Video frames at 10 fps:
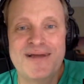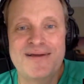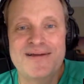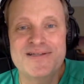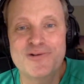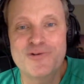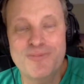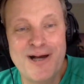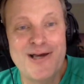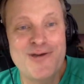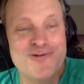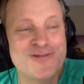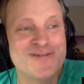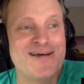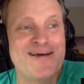And as Lloyd Pye used to
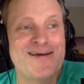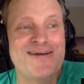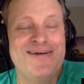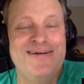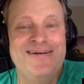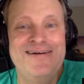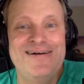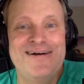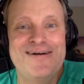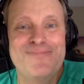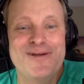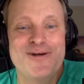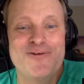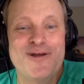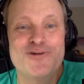say,
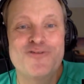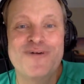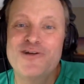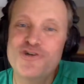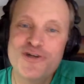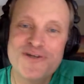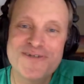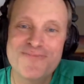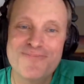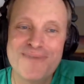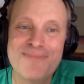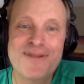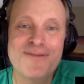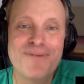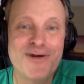interventionism may be
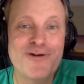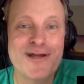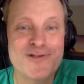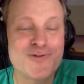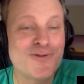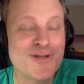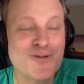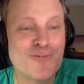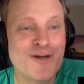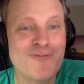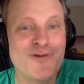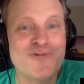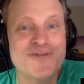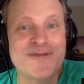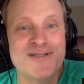the better answer than either one of
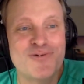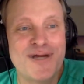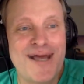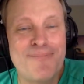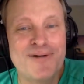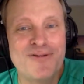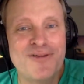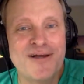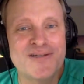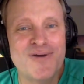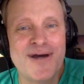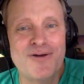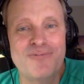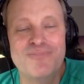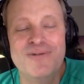those. And that's what I happen to think. So I
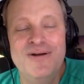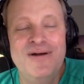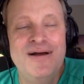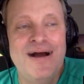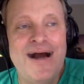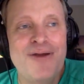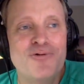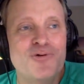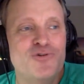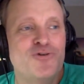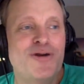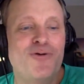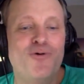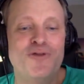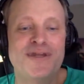don't try to
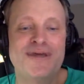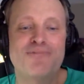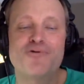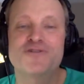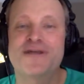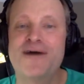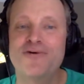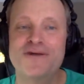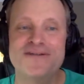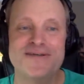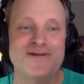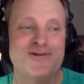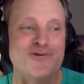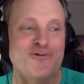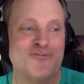hold any personalities
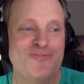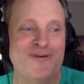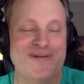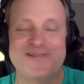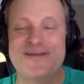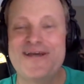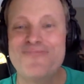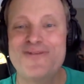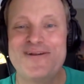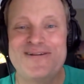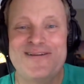into esteem that